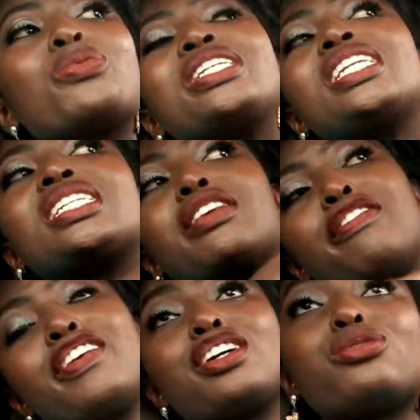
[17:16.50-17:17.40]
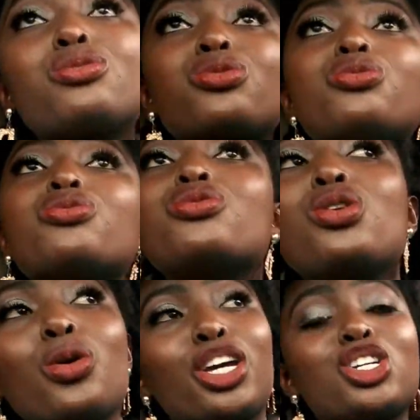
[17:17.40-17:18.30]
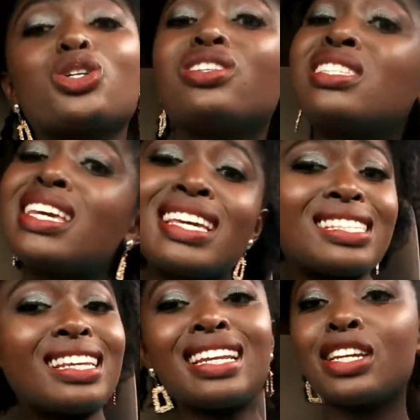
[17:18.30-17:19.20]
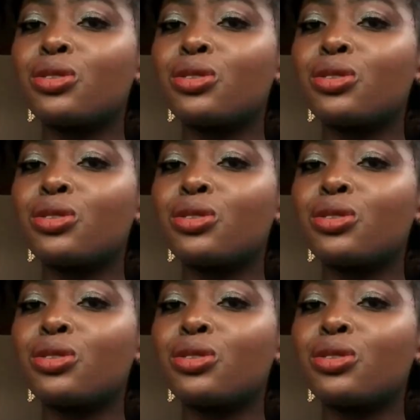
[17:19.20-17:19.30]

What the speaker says: we did the first two locations easily.